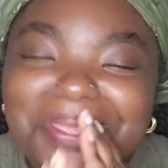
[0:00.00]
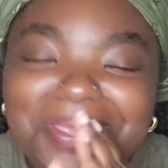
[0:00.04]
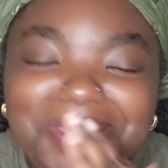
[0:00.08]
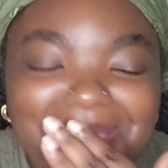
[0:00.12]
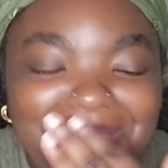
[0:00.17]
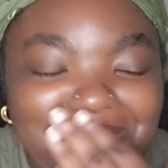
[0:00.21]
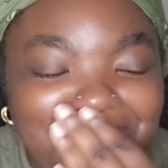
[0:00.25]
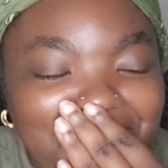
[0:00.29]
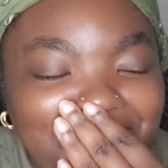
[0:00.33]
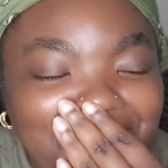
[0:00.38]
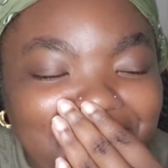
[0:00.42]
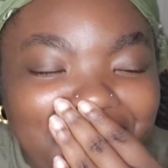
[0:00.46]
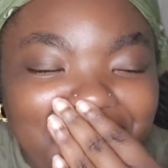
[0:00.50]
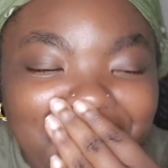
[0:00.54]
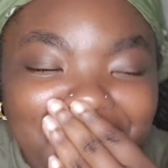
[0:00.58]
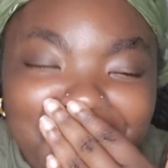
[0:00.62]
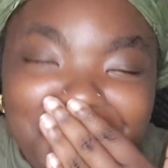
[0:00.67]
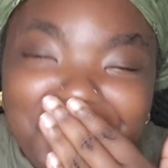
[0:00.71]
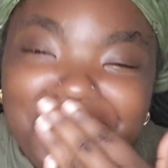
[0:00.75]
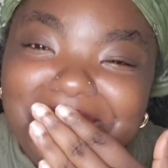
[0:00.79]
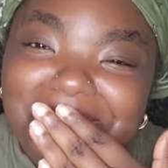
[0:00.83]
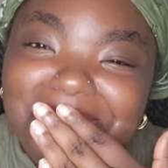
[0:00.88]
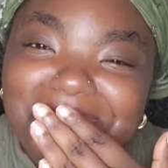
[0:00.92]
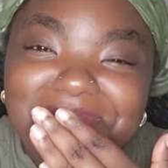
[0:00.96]
I
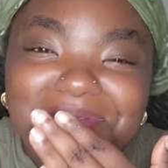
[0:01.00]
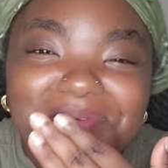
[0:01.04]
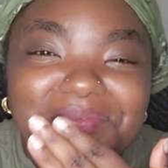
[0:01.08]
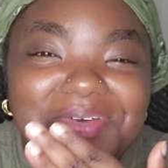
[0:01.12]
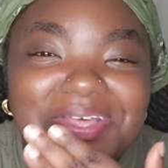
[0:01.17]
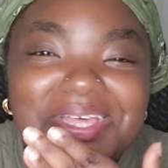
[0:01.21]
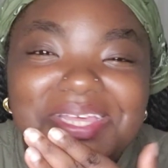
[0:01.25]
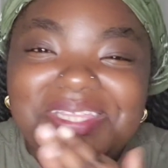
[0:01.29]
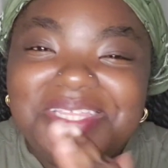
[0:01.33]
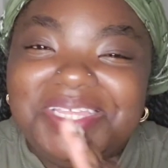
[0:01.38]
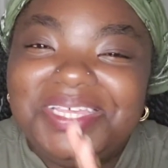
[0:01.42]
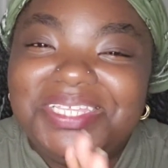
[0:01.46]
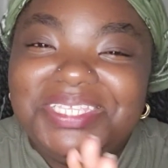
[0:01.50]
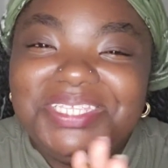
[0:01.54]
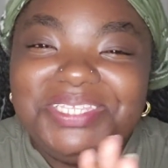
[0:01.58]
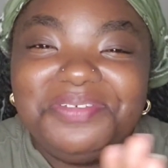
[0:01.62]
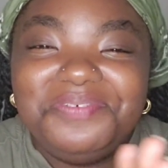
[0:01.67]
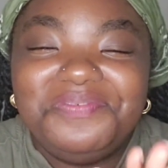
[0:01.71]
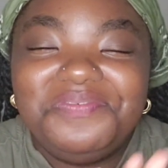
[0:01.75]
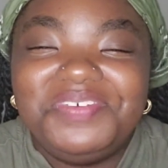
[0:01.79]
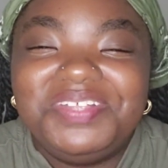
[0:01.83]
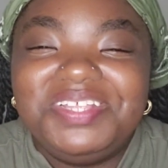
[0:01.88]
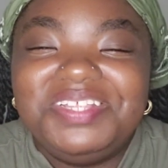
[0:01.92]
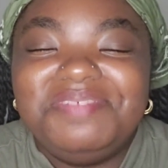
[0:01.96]
don't know why that's
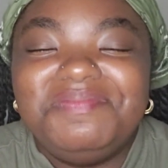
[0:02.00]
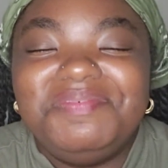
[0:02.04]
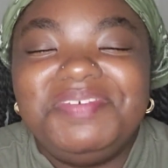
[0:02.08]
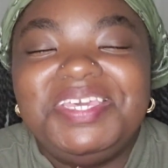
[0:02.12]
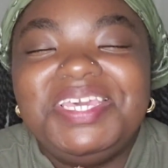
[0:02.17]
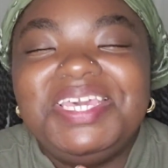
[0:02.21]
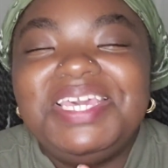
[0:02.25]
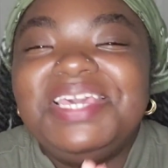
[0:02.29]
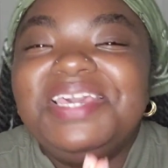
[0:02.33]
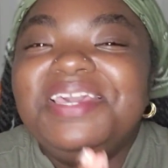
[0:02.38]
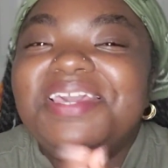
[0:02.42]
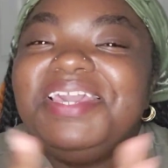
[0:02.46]
so funny to me.